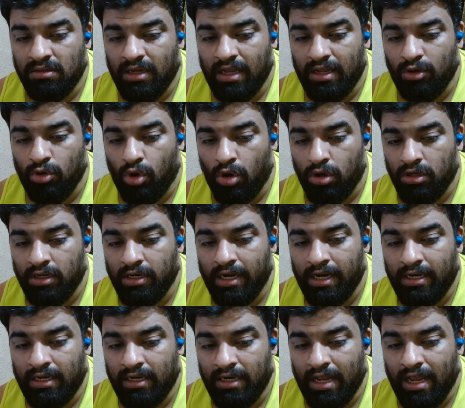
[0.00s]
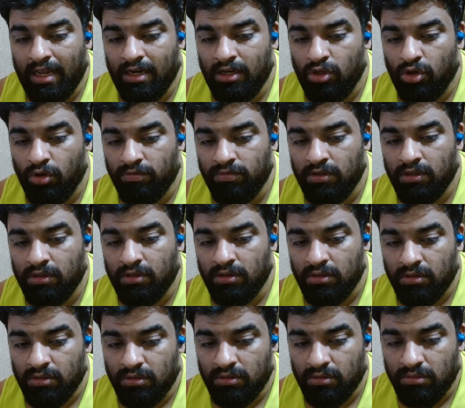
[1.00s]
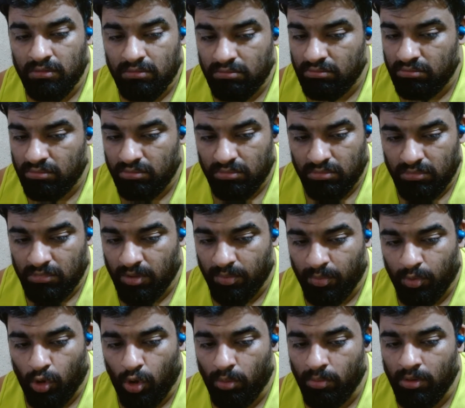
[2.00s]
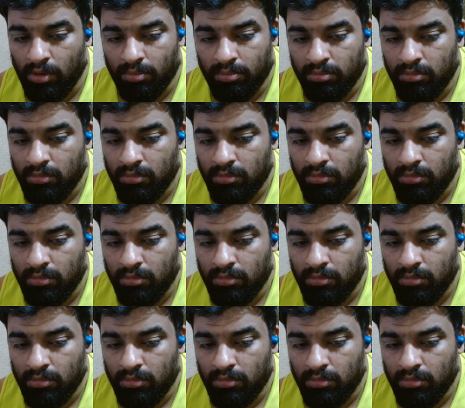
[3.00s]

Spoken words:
and not created any of the problem.